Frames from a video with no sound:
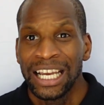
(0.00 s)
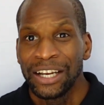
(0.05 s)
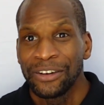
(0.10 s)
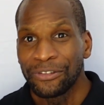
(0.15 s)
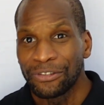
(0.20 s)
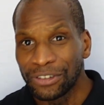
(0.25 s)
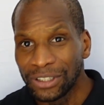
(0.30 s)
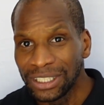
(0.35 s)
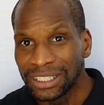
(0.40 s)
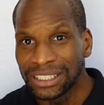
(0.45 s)

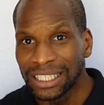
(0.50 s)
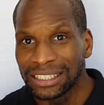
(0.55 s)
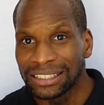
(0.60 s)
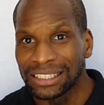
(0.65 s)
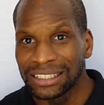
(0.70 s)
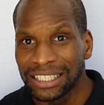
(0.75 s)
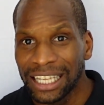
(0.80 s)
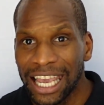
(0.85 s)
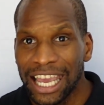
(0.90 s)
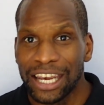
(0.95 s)
3 sets
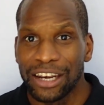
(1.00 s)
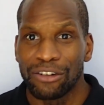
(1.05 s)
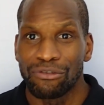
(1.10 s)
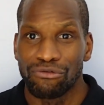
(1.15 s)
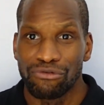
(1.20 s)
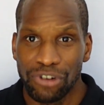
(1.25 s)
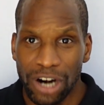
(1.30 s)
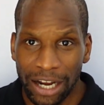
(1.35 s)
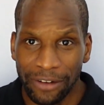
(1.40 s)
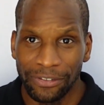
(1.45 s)
of 10
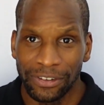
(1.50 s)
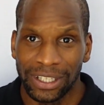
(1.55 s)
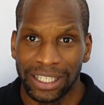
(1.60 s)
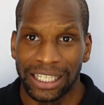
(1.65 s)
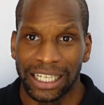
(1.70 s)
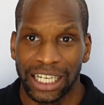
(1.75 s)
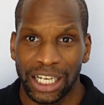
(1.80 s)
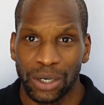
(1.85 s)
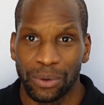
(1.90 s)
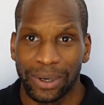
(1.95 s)
roughly
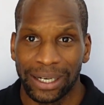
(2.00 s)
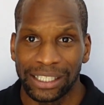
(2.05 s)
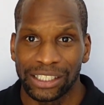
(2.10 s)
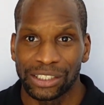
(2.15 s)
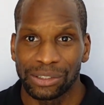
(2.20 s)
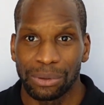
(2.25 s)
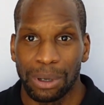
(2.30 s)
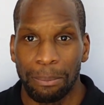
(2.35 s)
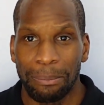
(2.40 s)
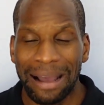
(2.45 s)
equates
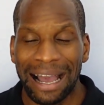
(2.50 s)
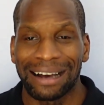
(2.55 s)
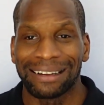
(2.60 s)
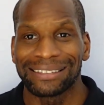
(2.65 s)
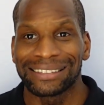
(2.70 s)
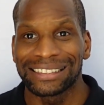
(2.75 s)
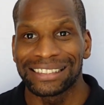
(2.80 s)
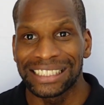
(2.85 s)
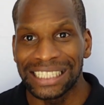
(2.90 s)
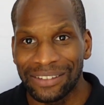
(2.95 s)
to about
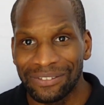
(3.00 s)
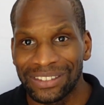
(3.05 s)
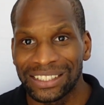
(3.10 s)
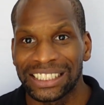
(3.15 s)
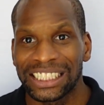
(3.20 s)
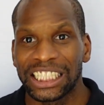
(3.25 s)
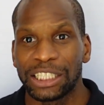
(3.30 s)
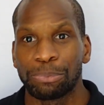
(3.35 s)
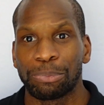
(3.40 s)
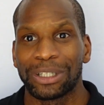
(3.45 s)

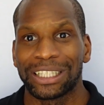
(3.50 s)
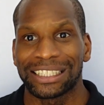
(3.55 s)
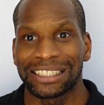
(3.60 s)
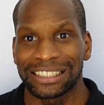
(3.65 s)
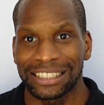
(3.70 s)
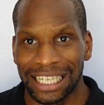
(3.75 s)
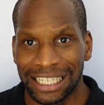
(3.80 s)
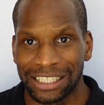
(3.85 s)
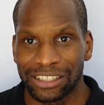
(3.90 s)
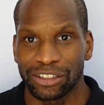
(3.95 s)

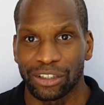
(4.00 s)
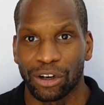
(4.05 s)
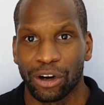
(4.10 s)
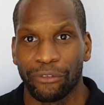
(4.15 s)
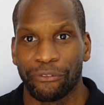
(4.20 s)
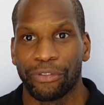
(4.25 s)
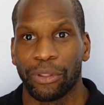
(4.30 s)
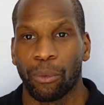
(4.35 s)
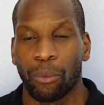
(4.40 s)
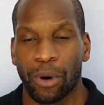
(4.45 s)
70%
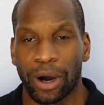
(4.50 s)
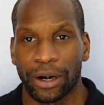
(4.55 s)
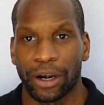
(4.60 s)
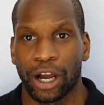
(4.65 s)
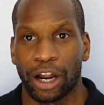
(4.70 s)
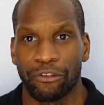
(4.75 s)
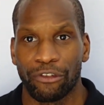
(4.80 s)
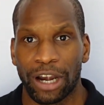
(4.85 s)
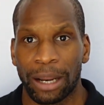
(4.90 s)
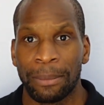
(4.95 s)
of the 1
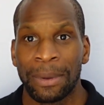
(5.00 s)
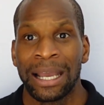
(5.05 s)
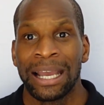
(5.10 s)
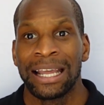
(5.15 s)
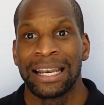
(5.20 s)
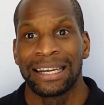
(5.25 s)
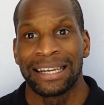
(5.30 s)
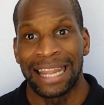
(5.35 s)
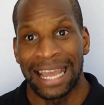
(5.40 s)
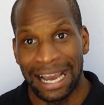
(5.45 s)
RM.
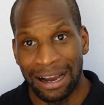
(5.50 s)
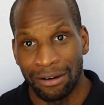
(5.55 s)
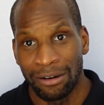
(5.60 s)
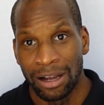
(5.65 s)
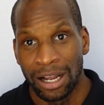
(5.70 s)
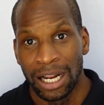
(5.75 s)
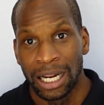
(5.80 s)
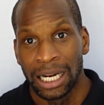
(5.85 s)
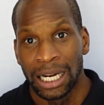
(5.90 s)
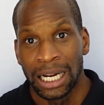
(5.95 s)
Now,
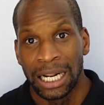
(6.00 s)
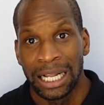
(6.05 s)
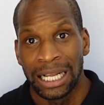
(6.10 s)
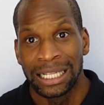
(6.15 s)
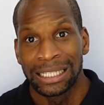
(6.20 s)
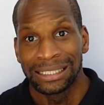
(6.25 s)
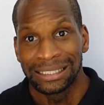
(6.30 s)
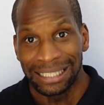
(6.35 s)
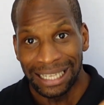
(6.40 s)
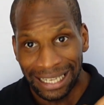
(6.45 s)

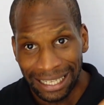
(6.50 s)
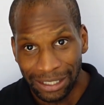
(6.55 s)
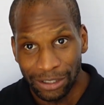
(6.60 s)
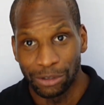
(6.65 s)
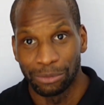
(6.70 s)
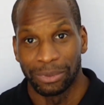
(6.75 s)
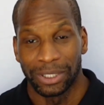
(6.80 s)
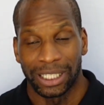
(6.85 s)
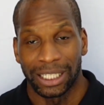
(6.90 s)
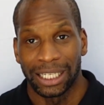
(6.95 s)

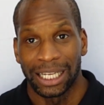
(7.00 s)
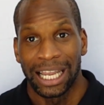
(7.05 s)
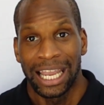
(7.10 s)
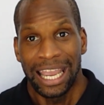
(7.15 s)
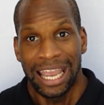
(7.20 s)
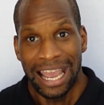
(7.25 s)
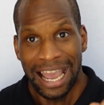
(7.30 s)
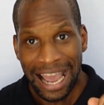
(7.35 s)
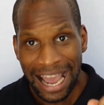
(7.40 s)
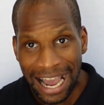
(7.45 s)
tell me,
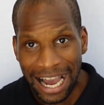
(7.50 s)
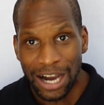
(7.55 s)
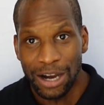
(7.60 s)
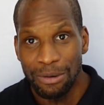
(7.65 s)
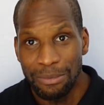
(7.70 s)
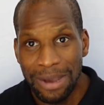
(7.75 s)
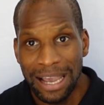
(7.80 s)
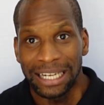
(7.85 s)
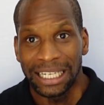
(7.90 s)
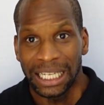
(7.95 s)
how
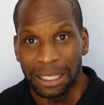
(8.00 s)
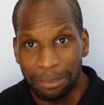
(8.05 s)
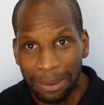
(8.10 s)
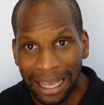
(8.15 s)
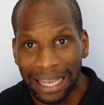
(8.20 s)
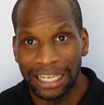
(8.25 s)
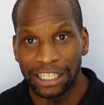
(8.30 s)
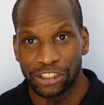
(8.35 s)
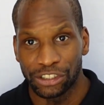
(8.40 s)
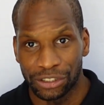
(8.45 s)
many
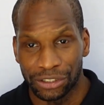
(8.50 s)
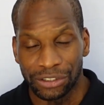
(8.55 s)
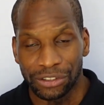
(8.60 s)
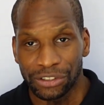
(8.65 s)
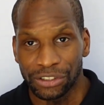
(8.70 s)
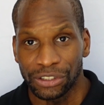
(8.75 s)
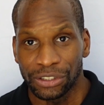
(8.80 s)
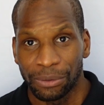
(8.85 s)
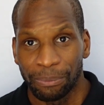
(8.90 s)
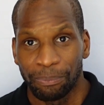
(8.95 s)

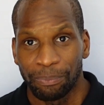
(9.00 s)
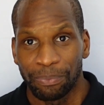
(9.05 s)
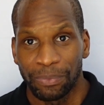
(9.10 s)
patients,